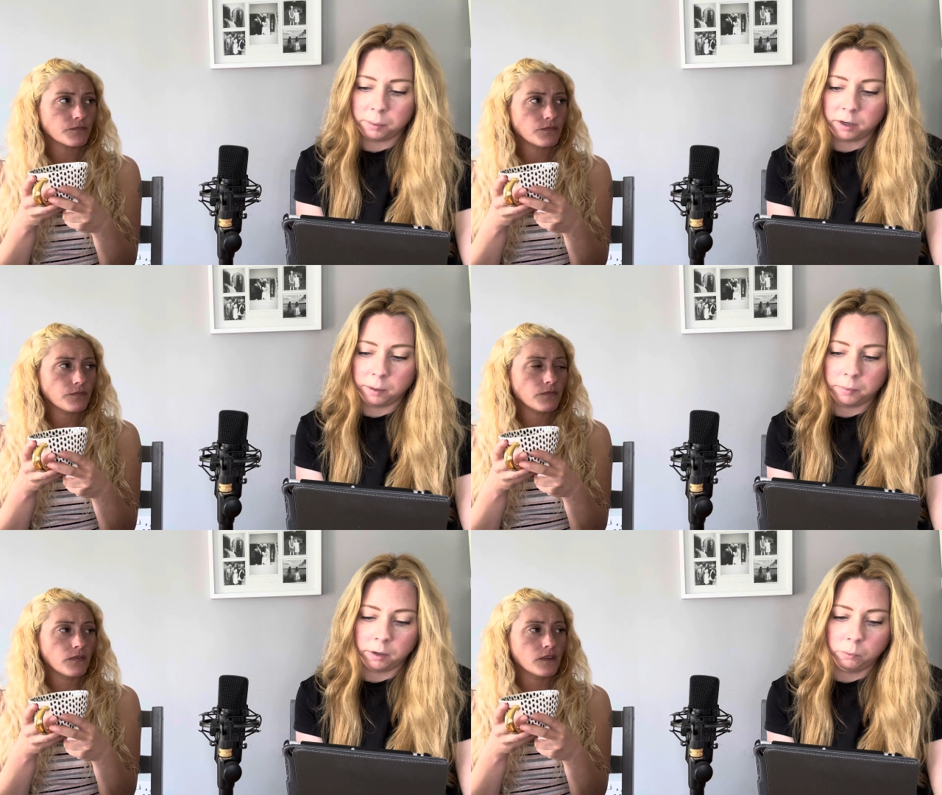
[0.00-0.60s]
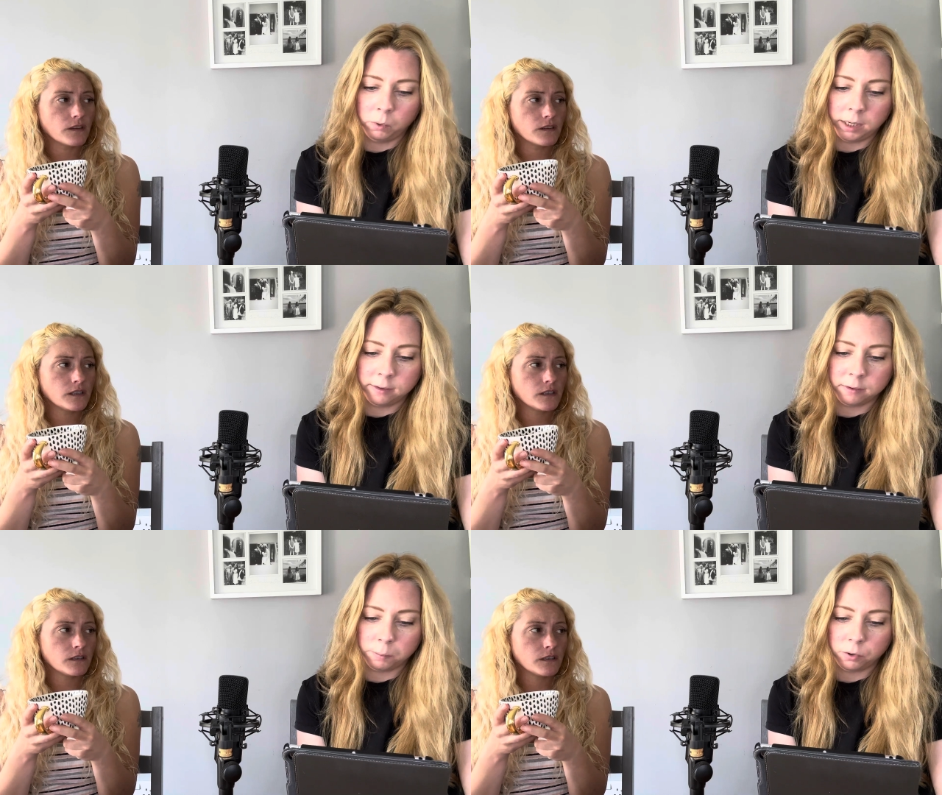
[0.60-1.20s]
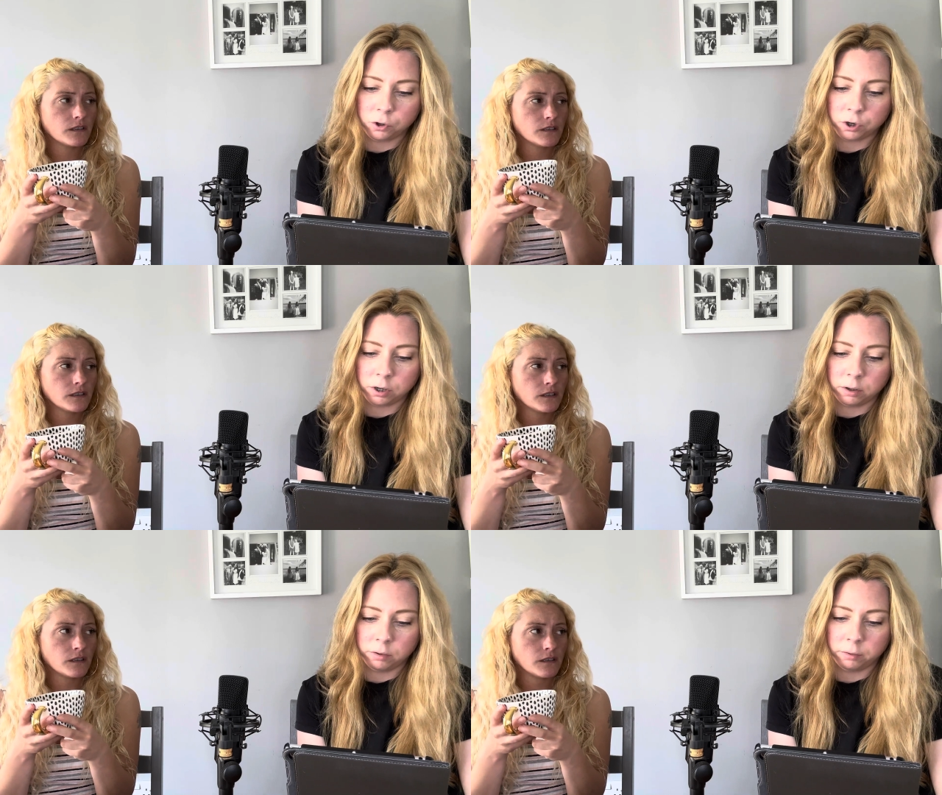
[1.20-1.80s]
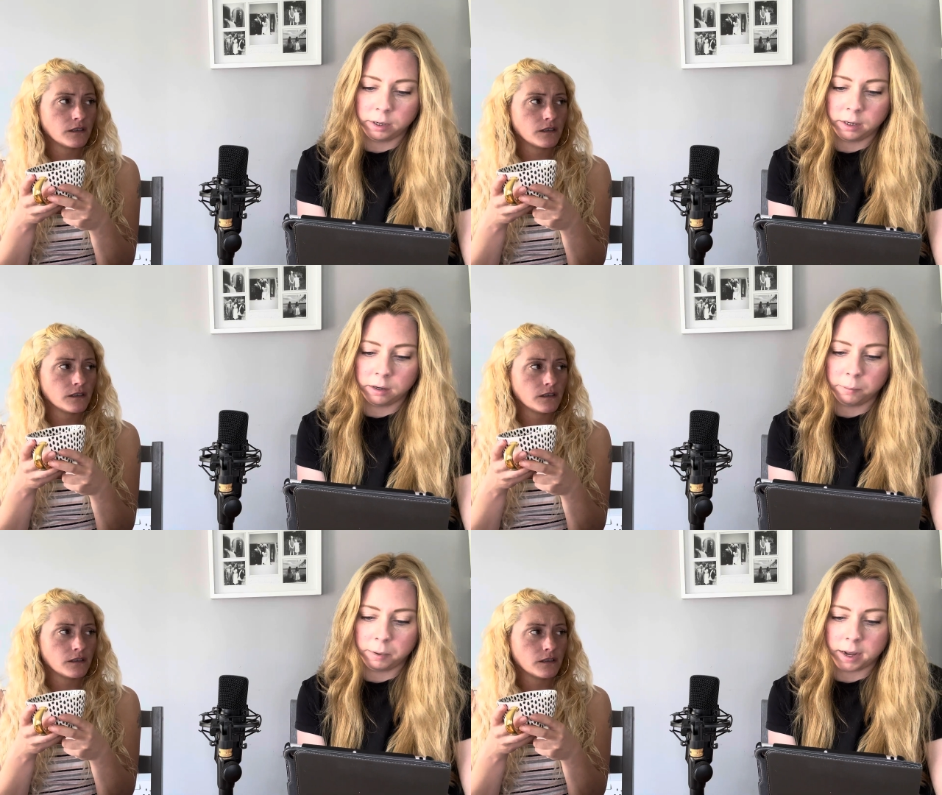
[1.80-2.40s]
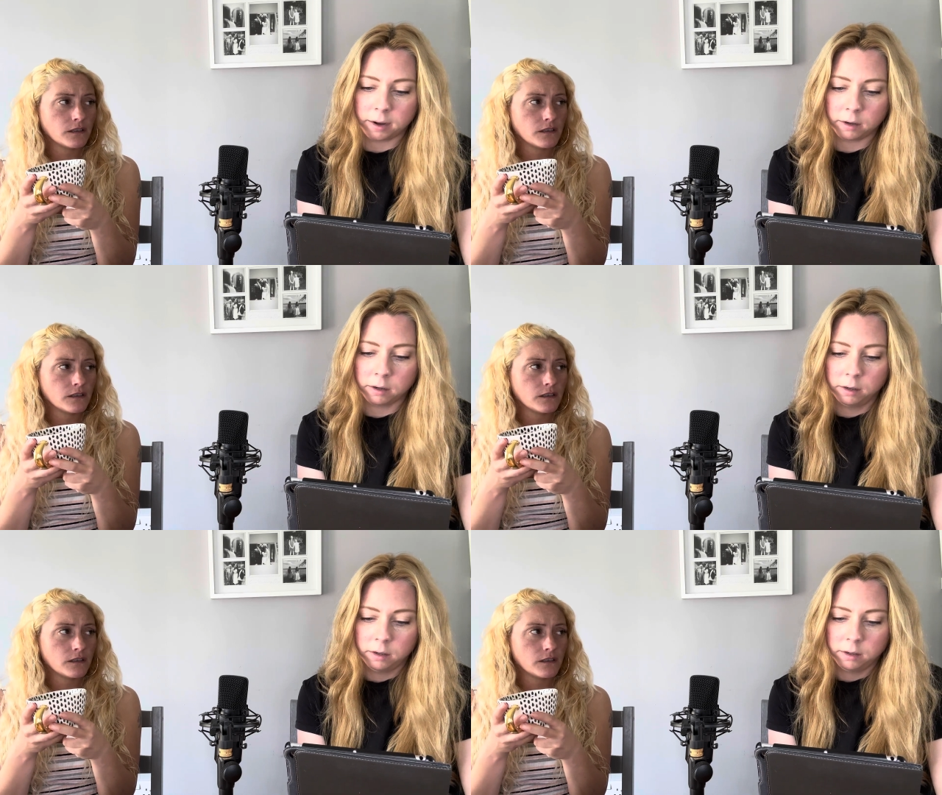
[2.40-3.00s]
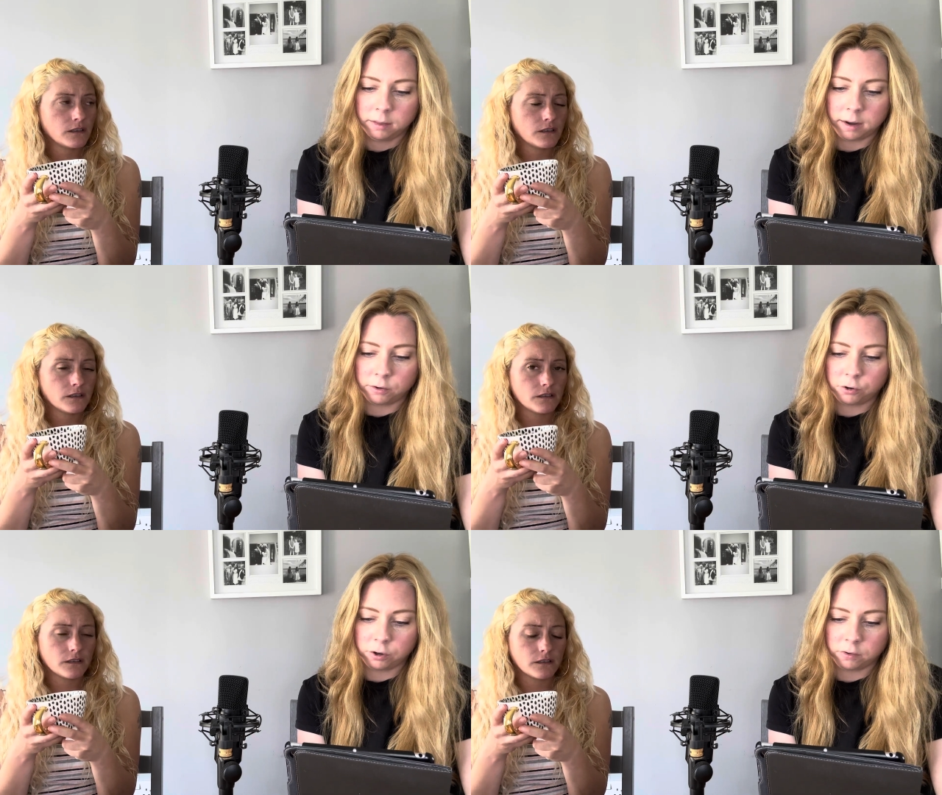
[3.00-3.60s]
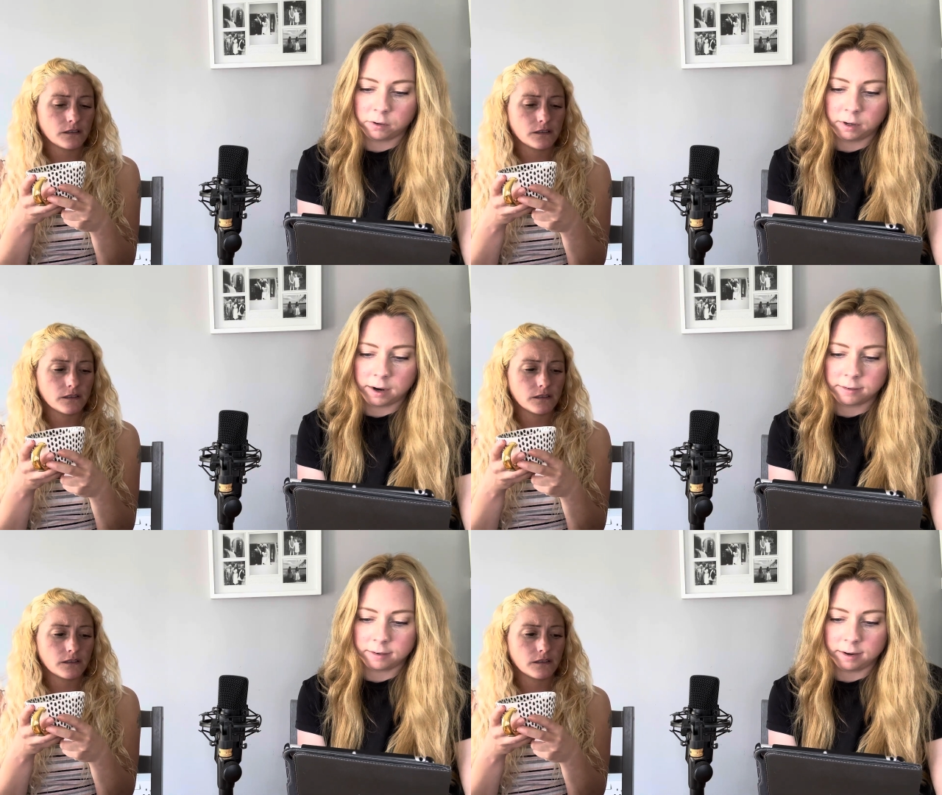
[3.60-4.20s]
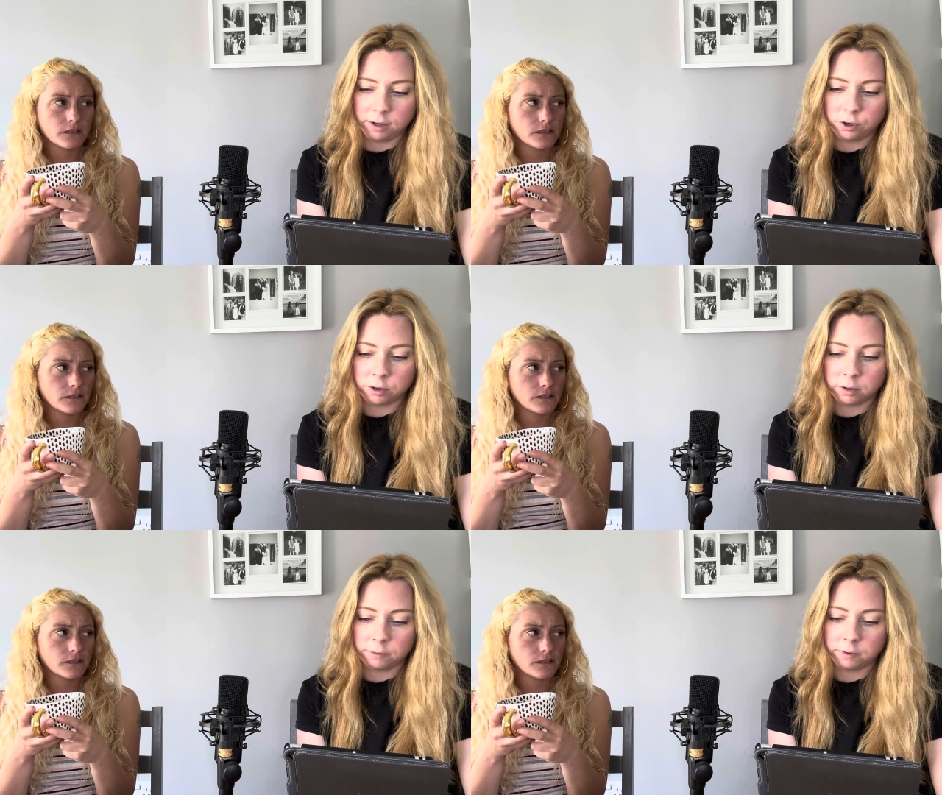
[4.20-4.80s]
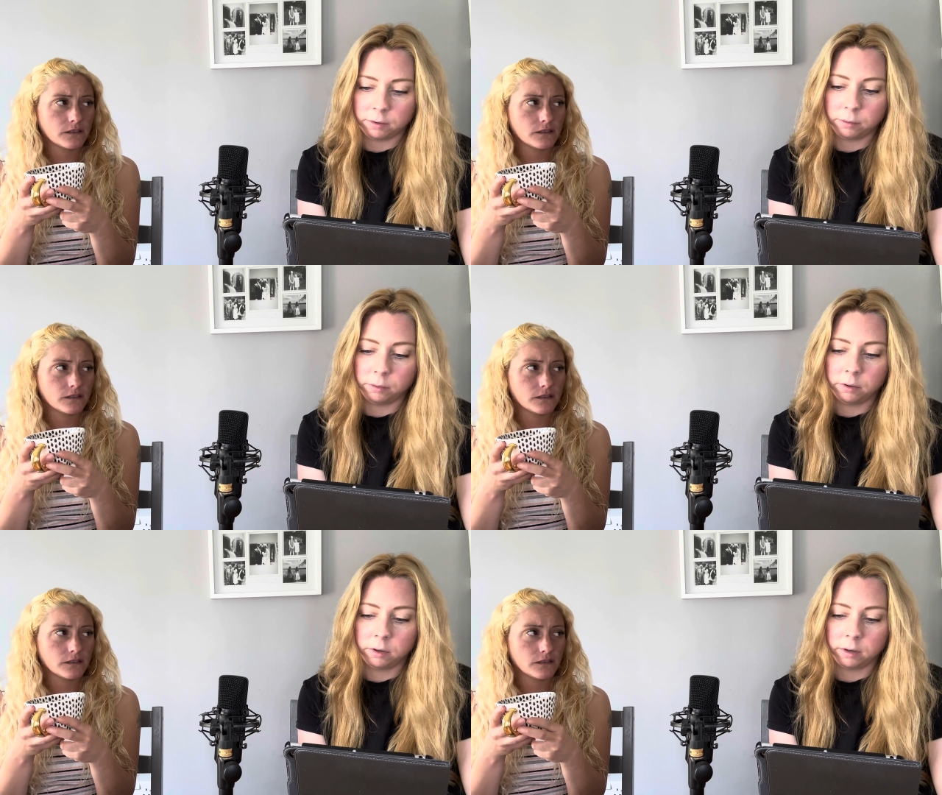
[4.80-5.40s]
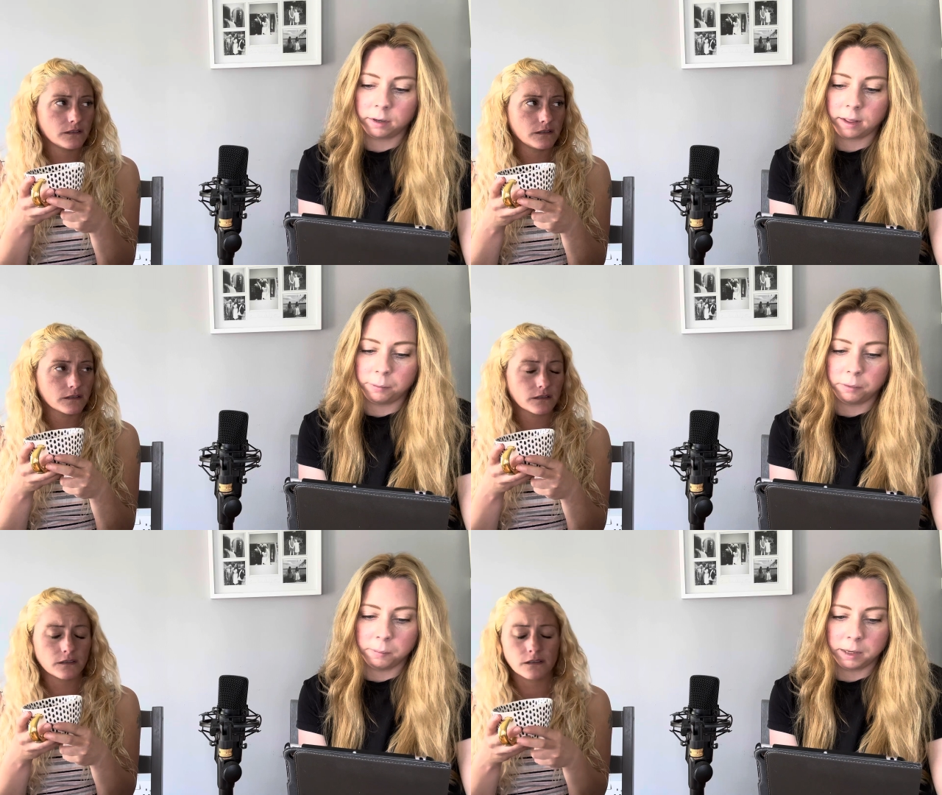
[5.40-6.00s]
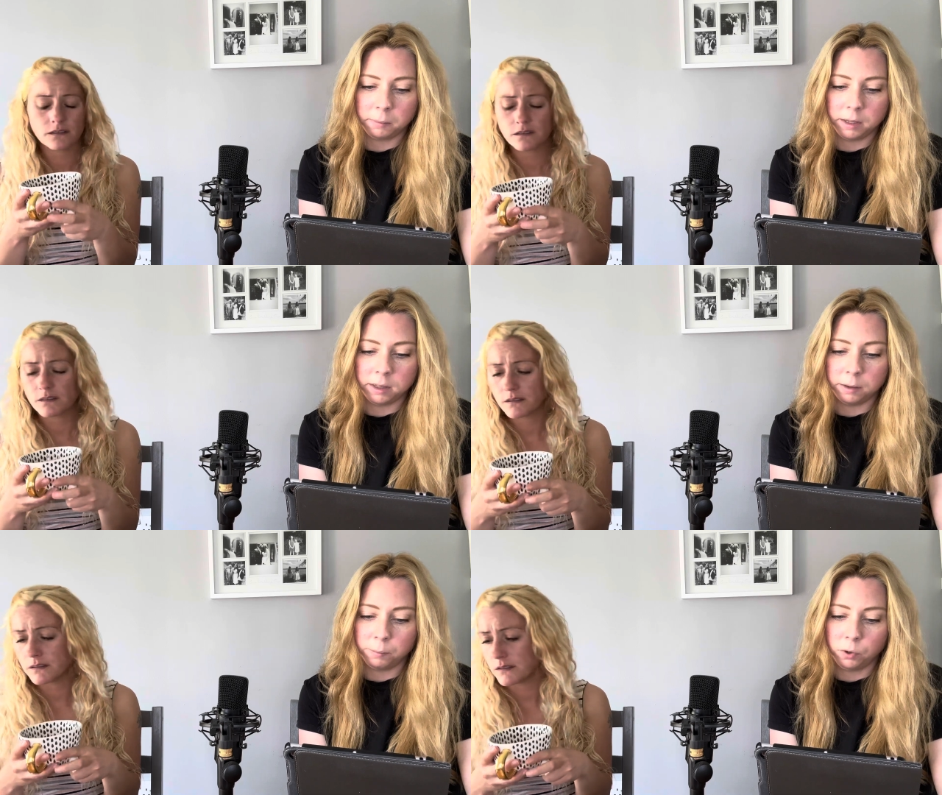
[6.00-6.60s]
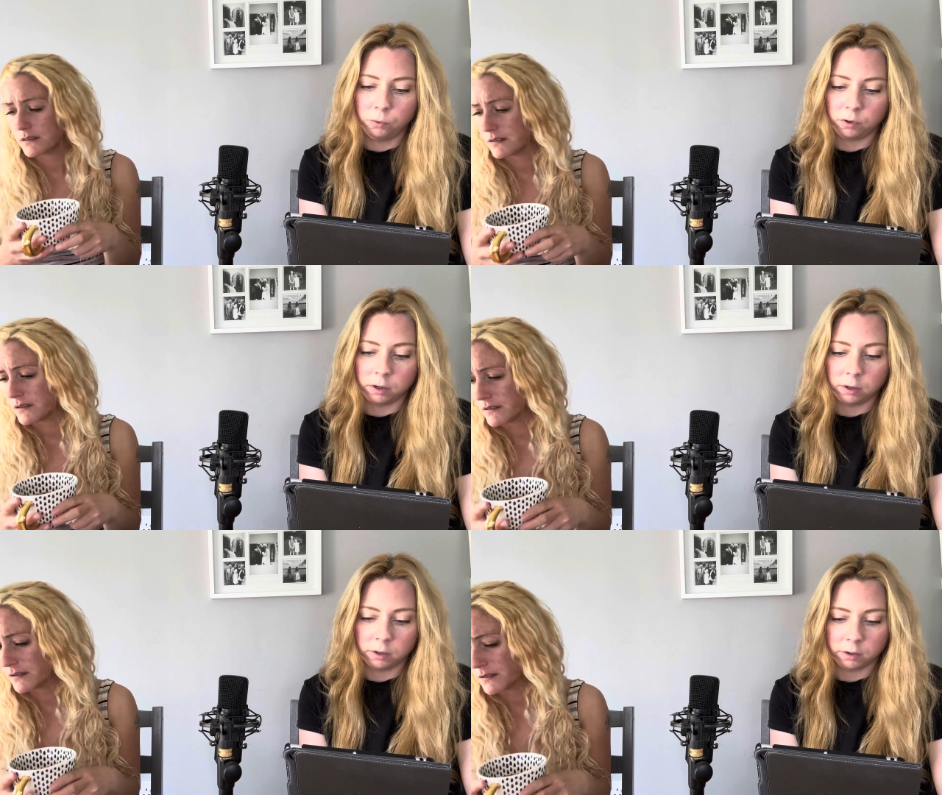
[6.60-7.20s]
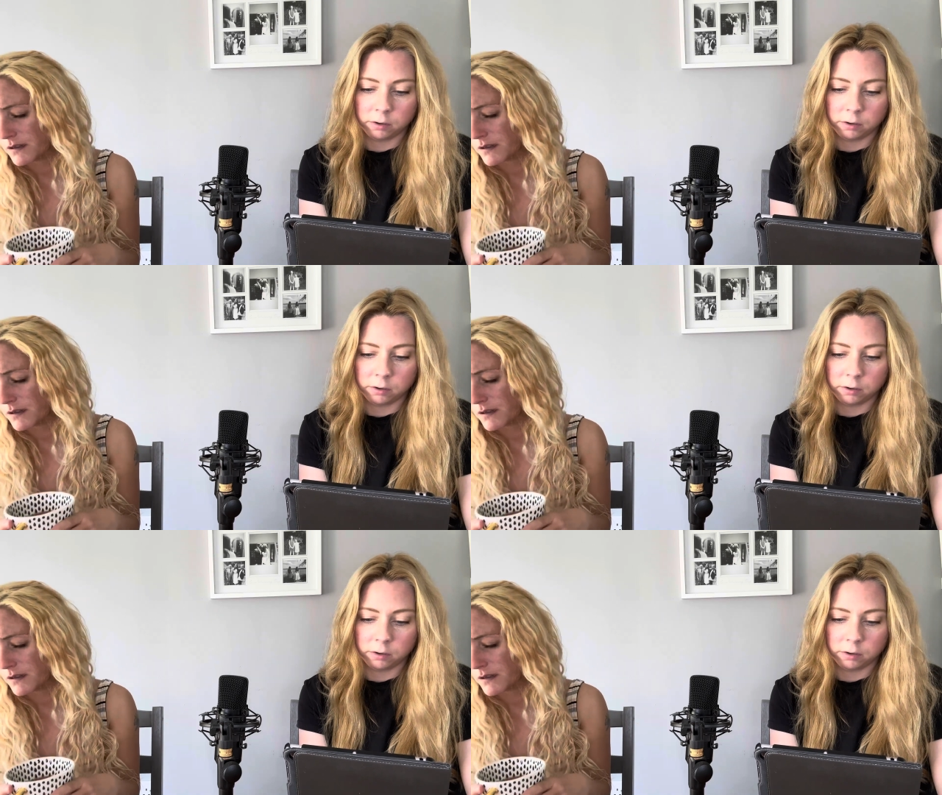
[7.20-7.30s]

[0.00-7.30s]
Speaker 1: but I'm unwilling to push her or hit her back that's just an escalation. I feel like that would make me the abuser, and I